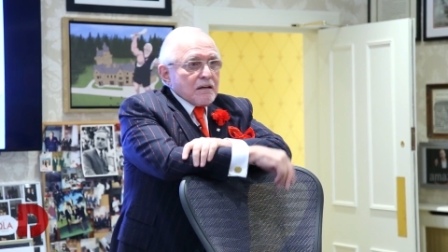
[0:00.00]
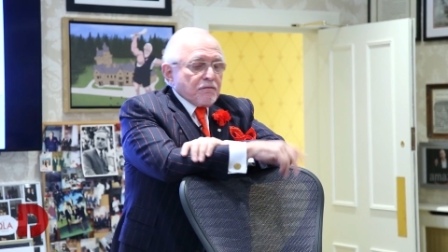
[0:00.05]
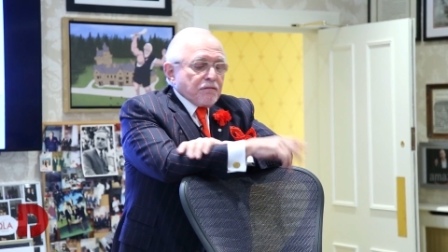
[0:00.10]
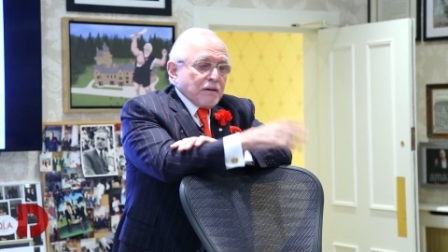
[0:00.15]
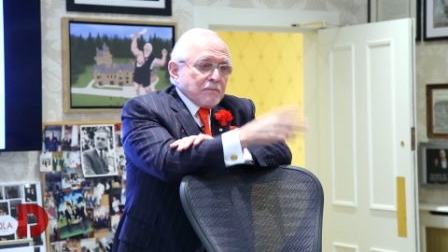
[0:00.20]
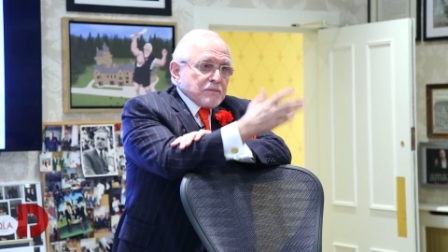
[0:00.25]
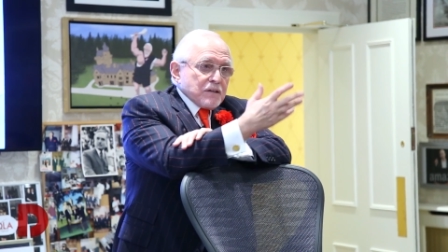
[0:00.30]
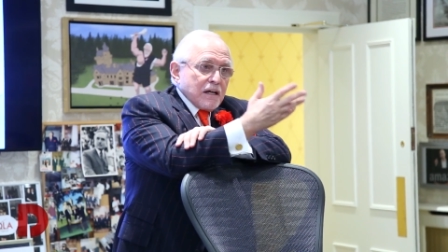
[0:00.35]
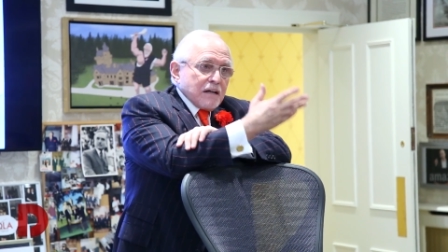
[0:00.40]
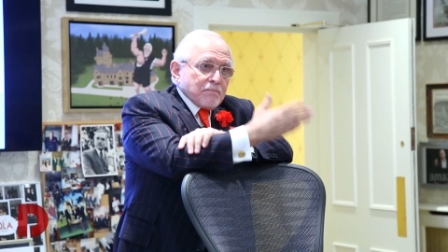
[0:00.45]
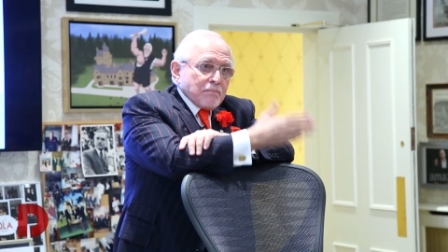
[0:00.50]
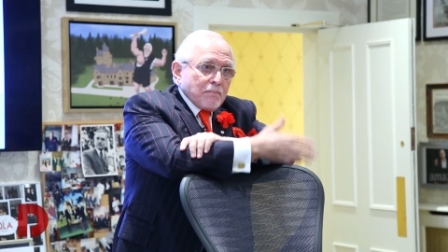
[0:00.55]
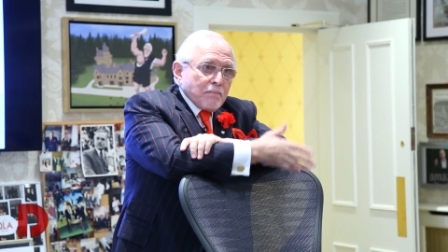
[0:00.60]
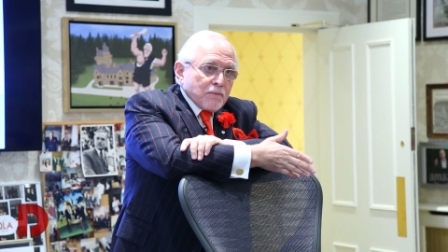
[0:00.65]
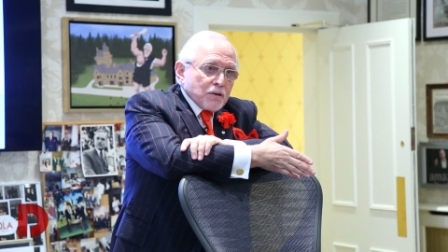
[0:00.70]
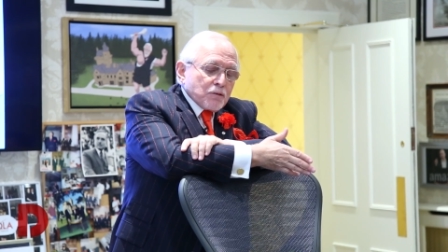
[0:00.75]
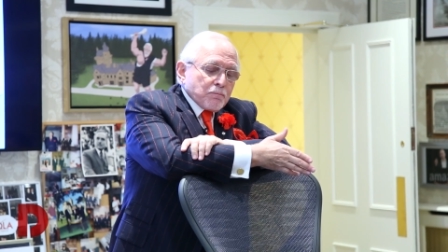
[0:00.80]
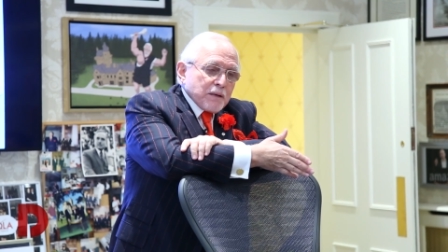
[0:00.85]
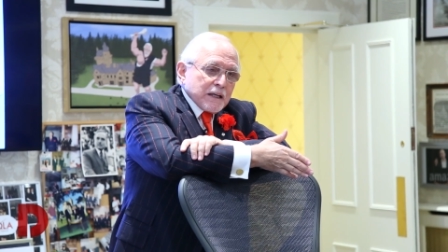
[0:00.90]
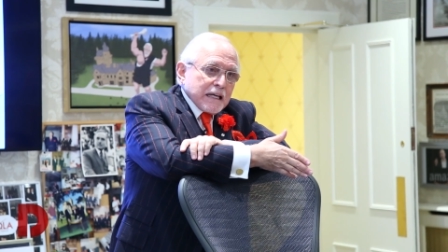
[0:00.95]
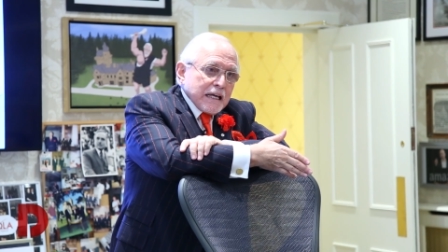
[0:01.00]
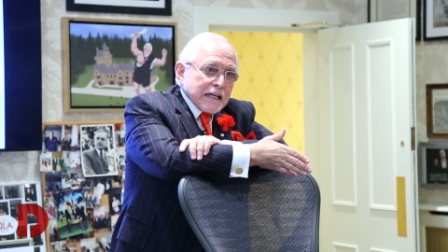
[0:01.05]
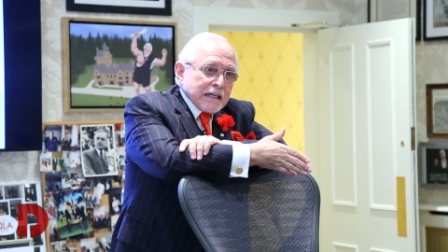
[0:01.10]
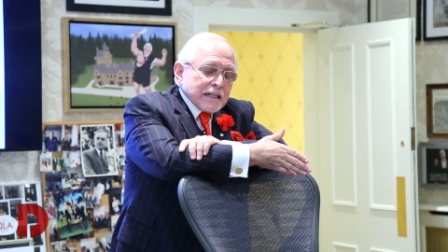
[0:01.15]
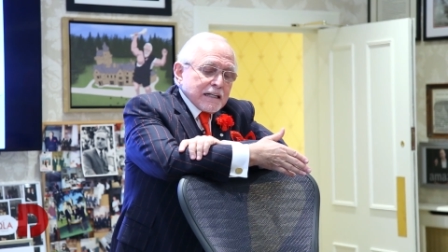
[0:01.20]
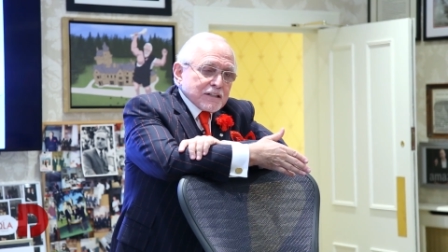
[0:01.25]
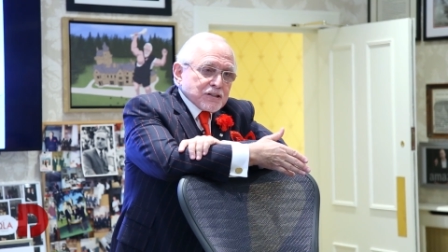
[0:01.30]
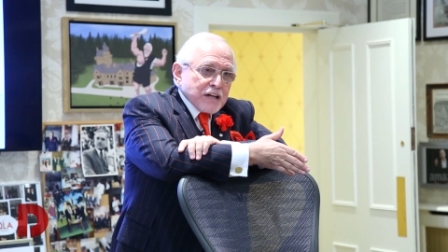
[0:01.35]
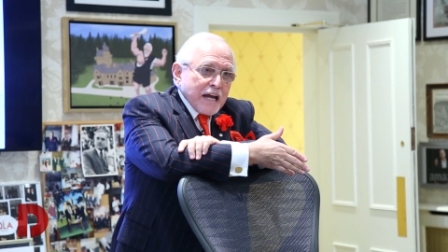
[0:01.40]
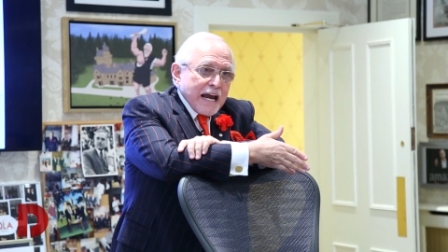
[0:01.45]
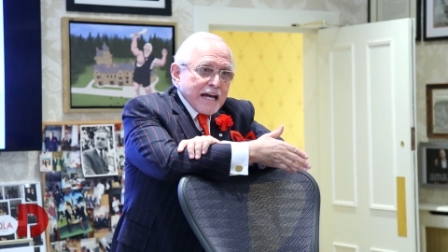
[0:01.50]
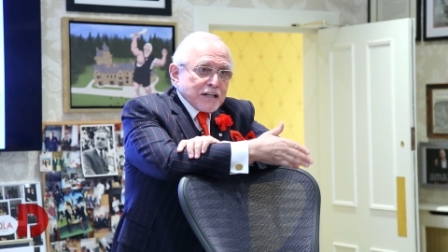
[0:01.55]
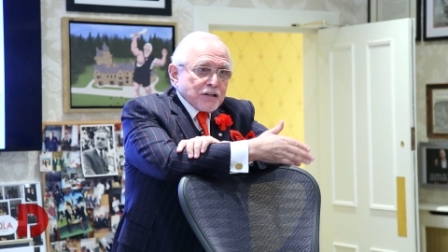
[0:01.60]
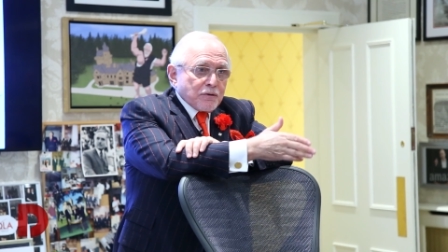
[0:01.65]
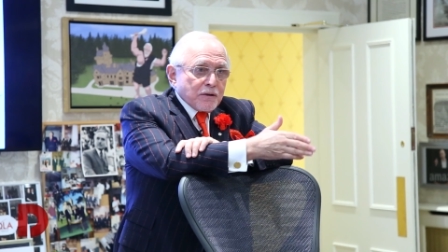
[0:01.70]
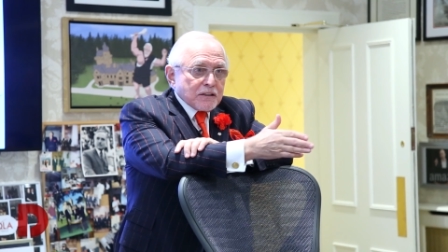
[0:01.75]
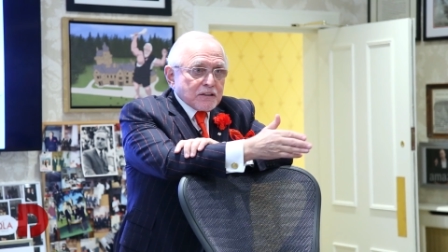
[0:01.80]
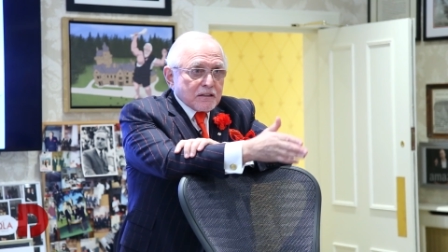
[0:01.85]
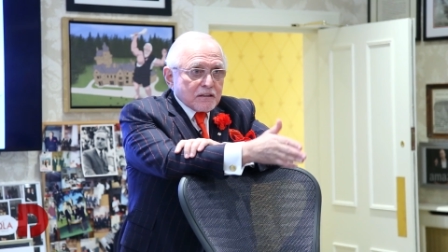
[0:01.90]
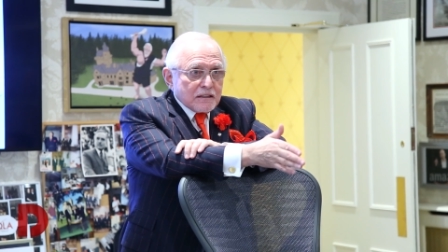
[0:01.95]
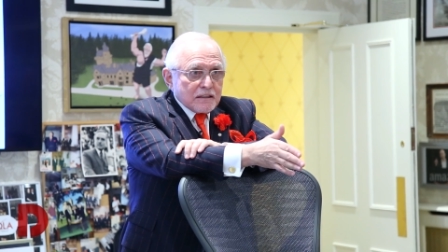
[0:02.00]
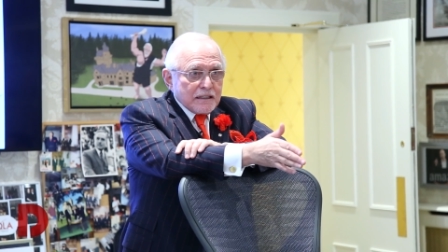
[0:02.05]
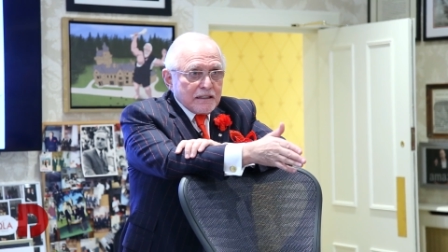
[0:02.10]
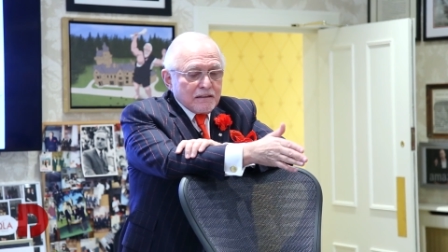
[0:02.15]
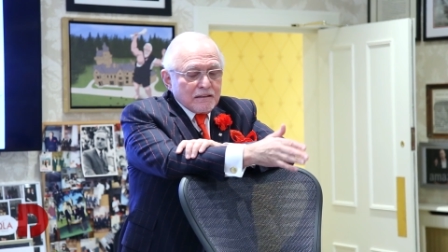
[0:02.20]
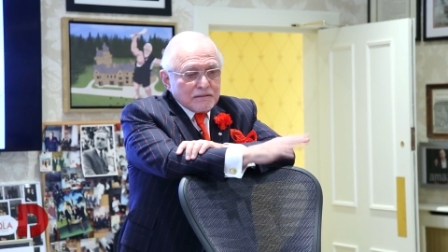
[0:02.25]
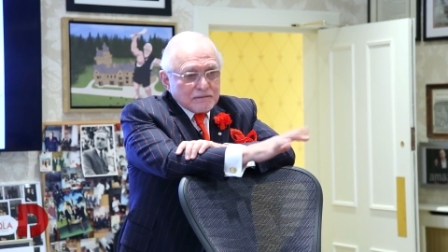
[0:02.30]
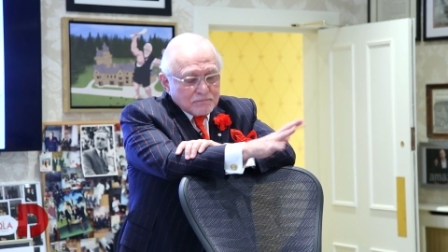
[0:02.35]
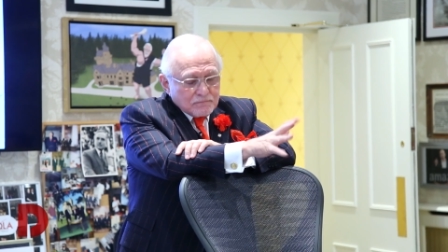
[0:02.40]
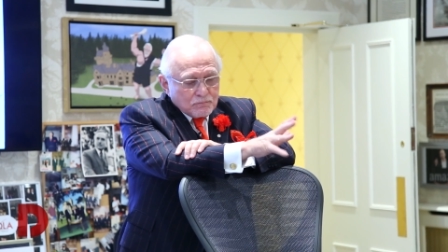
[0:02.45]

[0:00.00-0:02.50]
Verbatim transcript: from beginning of January to the